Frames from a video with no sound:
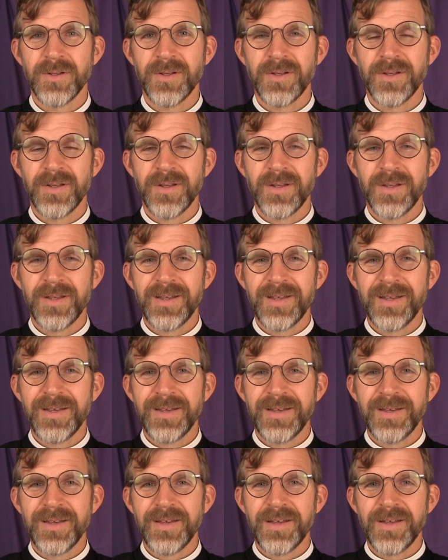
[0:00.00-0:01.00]

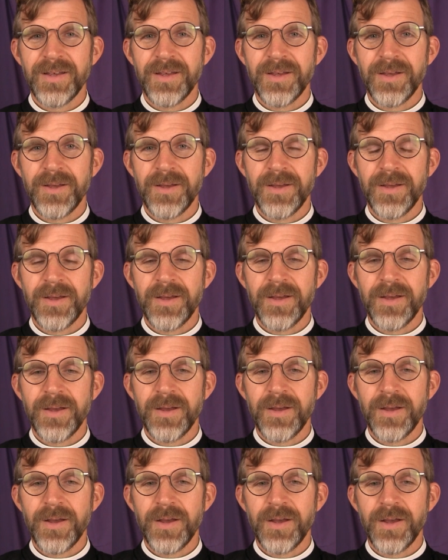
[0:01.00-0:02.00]

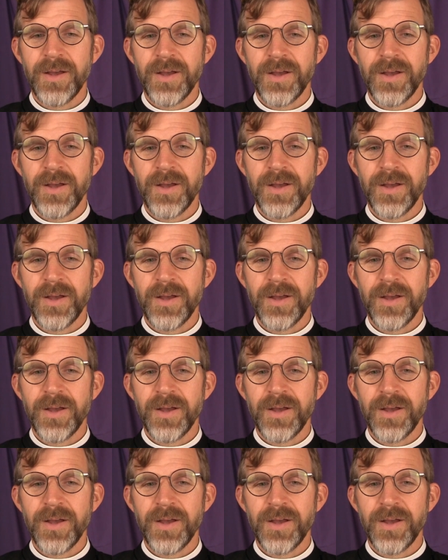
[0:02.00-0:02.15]
No one is speaking in this clip.